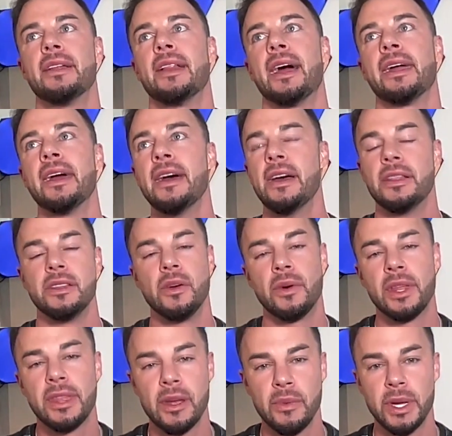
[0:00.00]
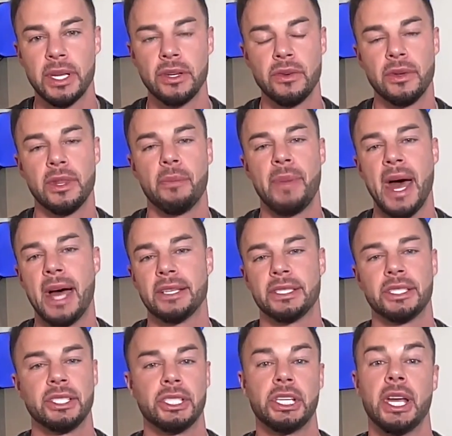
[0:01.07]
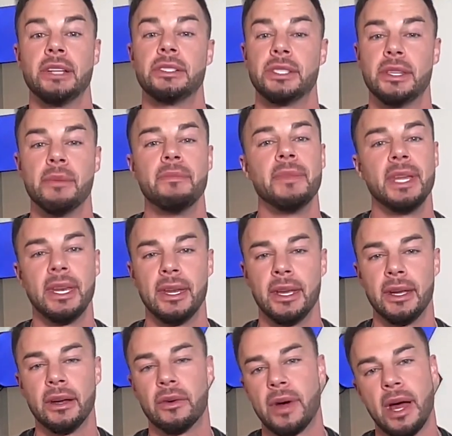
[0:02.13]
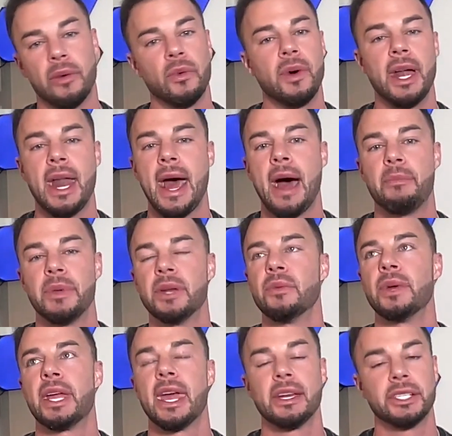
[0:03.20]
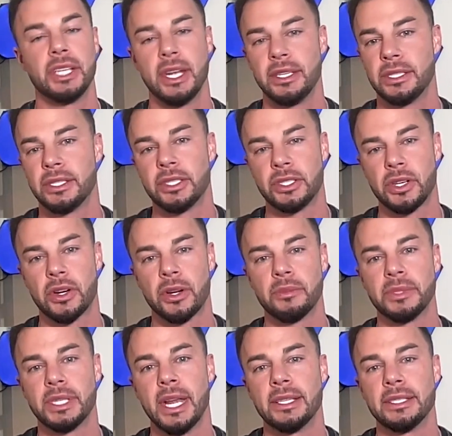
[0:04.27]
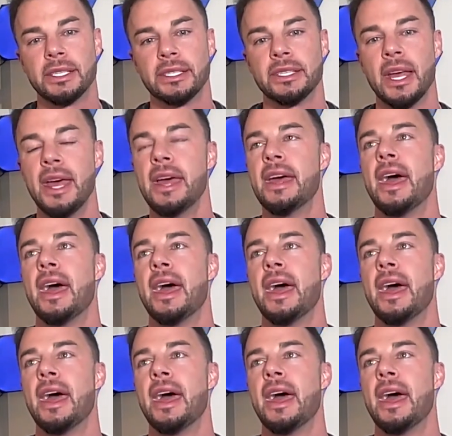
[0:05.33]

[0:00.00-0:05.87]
Like, the only thing we can do in the past is change the meaning around what happened. We can't change the circumstances.